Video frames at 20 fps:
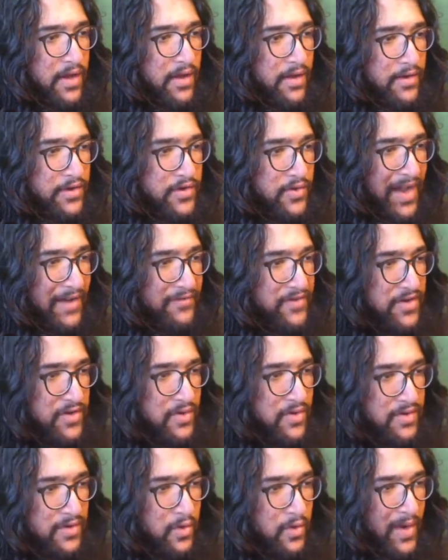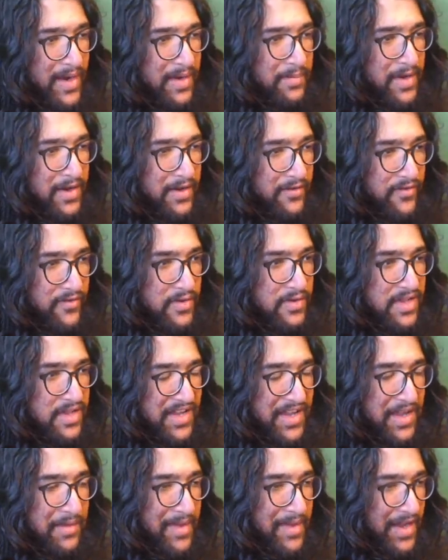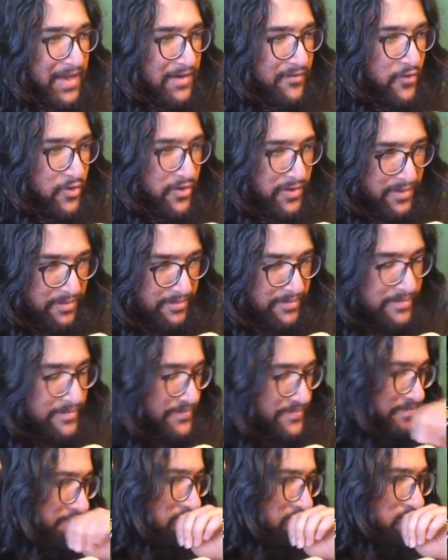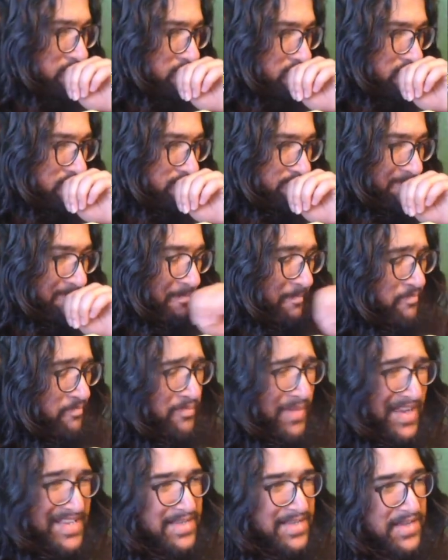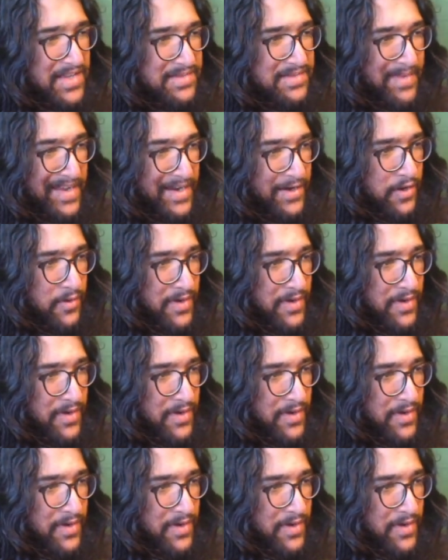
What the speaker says: you have to do quite a bit of clicking back and forth. Basically, it's micro